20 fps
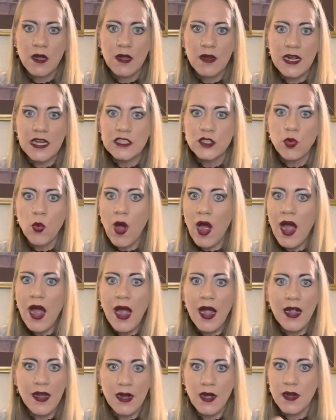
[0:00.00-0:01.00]
That's
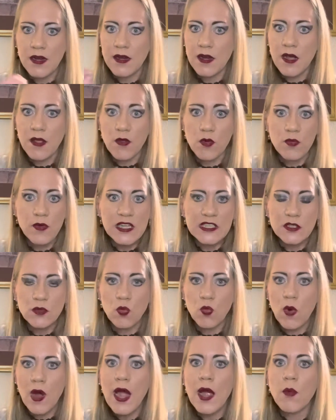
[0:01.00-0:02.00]
why another
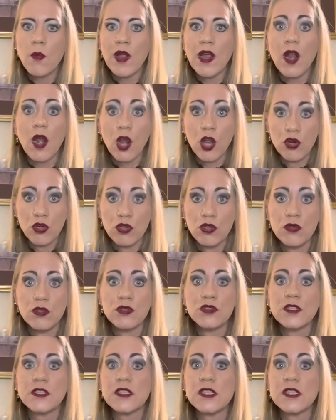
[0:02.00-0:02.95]
reason why we learn